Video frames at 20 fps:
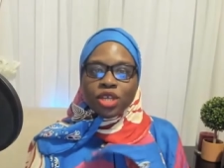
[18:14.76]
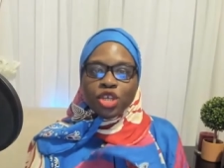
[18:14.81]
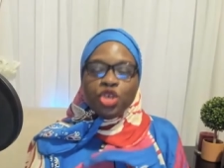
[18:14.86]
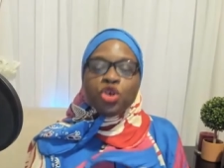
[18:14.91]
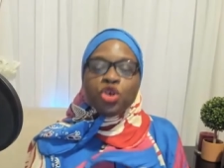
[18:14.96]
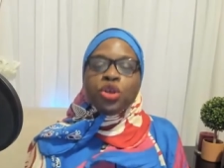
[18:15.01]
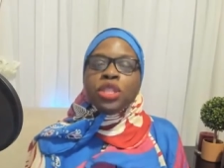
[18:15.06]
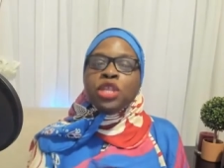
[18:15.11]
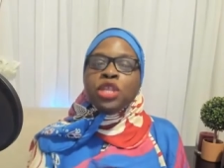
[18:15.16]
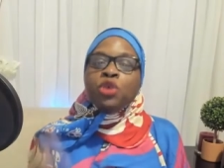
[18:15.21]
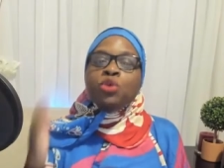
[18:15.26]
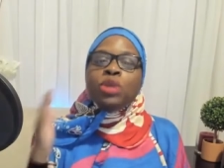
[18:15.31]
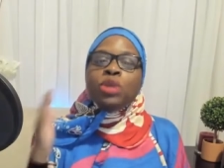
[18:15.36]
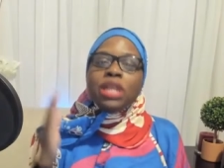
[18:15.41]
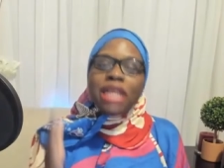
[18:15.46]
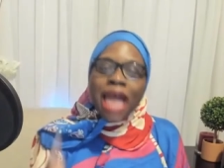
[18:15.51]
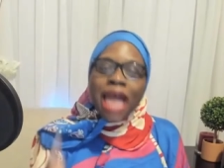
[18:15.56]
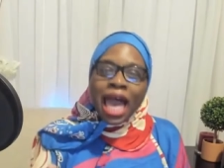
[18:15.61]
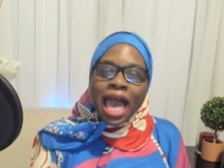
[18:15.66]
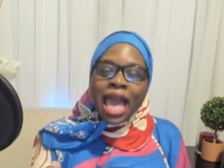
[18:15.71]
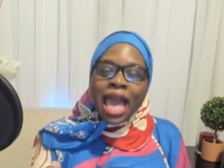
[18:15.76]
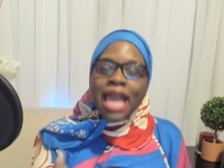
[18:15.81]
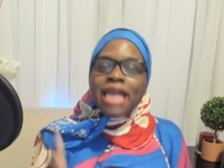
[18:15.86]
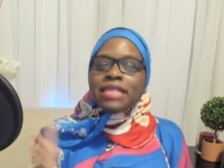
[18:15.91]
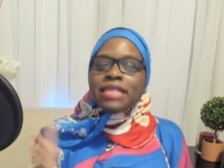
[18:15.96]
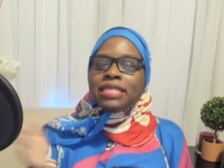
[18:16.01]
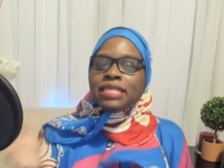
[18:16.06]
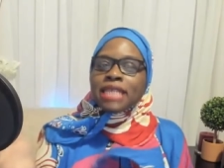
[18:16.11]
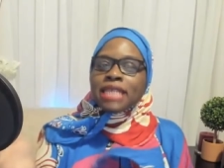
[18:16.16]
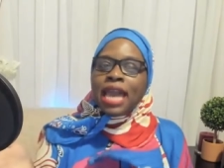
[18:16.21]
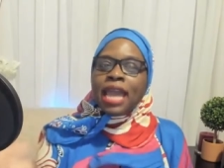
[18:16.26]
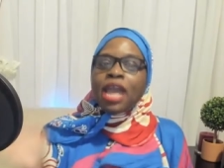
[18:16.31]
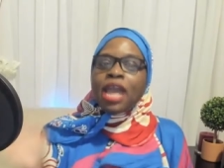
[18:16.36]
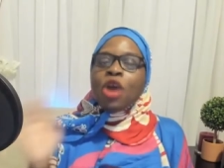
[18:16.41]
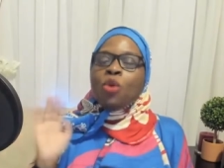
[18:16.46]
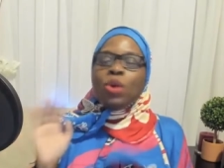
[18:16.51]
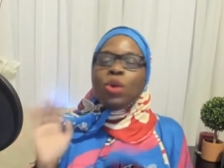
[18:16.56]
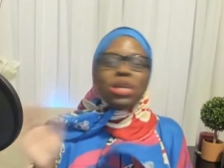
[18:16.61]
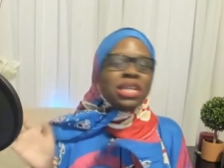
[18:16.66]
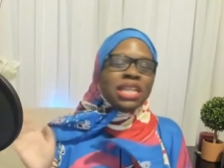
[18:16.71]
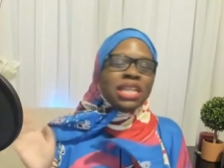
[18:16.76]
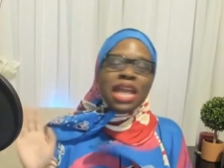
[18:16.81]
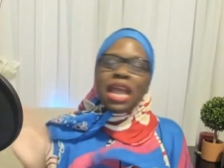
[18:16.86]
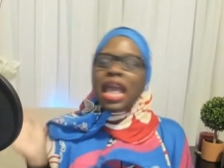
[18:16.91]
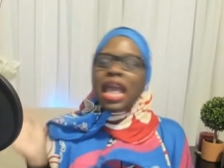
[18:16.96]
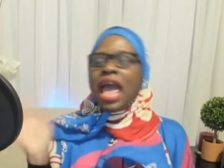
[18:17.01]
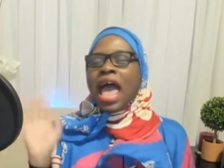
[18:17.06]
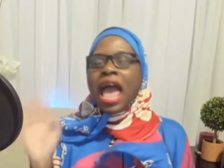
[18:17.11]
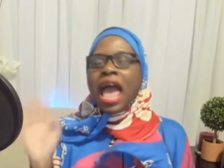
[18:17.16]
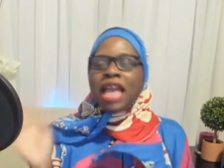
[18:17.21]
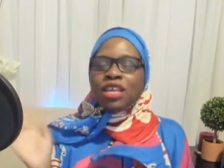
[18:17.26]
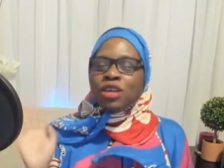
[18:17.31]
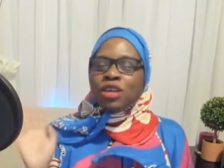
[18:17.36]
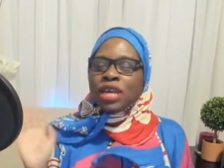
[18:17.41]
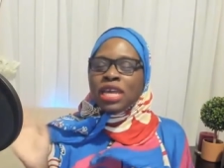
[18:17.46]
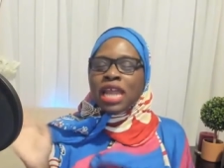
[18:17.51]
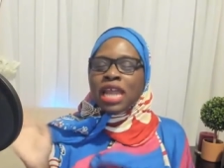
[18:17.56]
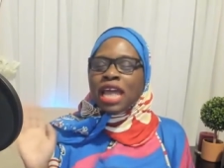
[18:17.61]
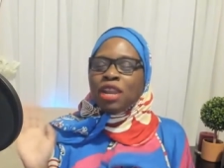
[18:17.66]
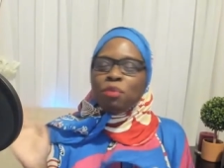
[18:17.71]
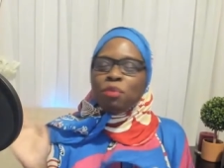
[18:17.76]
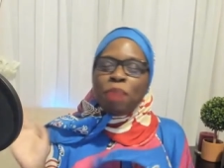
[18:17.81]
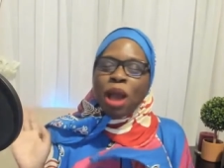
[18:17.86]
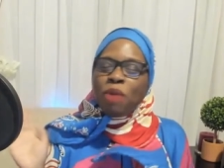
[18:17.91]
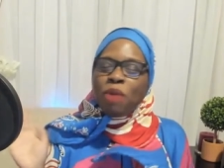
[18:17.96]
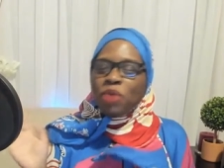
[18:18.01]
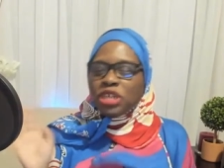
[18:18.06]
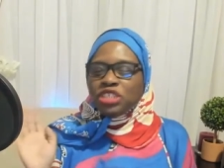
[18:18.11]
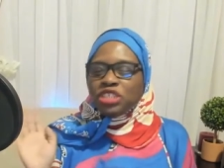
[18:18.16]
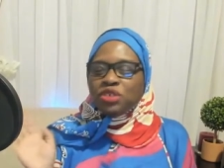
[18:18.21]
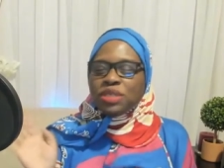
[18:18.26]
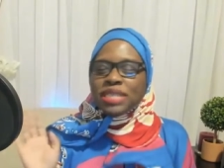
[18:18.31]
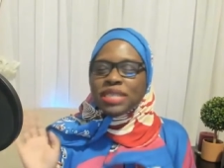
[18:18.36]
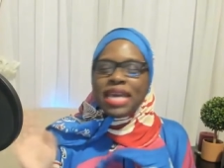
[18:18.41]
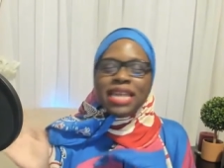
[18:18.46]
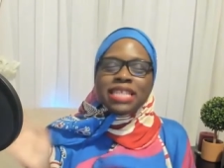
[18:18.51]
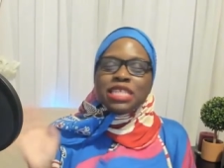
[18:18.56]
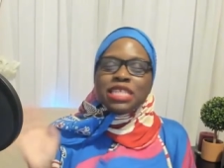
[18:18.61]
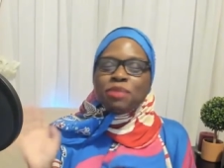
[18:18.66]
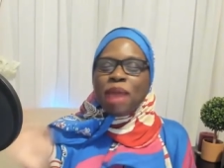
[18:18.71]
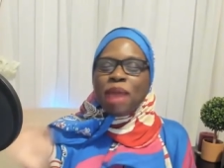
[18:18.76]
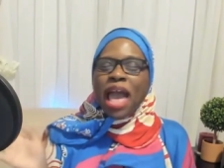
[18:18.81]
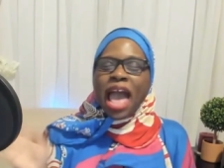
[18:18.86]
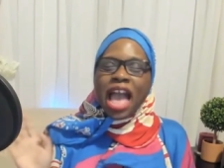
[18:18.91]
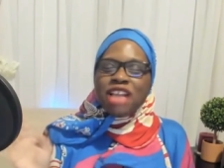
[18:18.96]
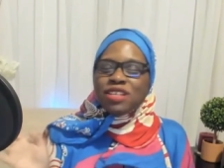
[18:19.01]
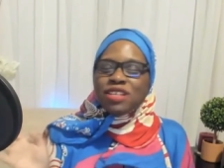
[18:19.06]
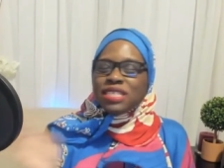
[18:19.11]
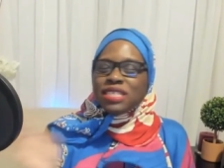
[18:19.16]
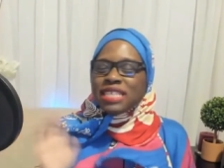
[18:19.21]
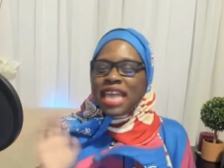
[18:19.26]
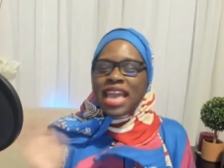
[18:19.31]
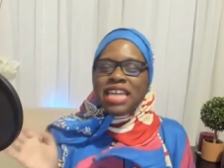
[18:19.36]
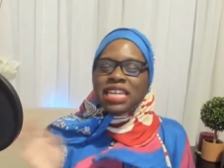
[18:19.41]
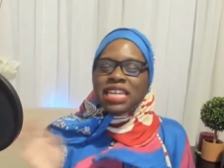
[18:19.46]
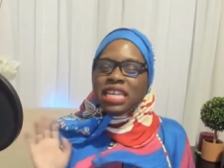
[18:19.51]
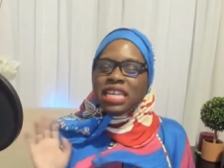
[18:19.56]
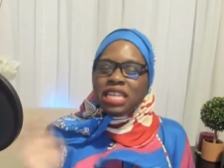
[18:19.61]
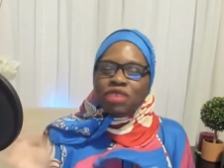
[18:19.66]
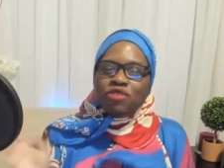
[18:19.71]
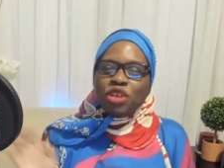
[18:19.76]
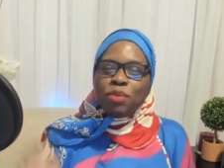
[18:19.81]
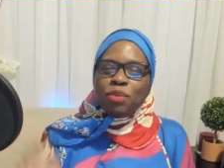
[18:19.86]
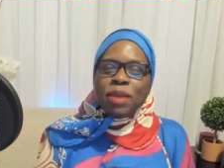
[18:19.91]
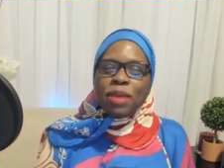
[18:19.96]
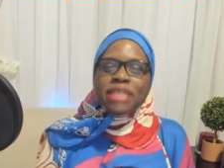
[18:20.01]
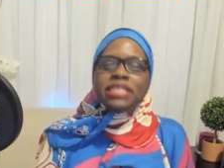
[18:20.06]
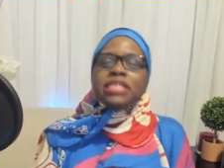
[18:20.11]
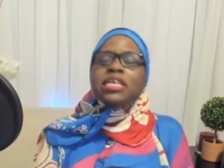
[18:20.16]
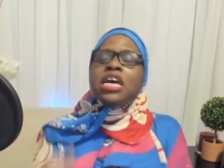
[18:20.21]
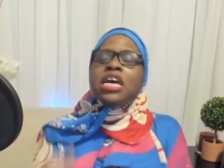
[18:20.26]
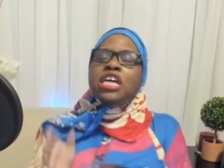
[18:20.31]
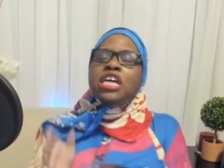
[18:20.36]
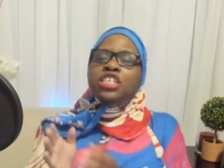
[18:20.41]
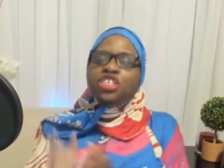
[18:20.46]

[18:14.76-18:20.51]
You you lie and say, well, it ain't how you, it ain't about what you said, it's about how you said deliver the message.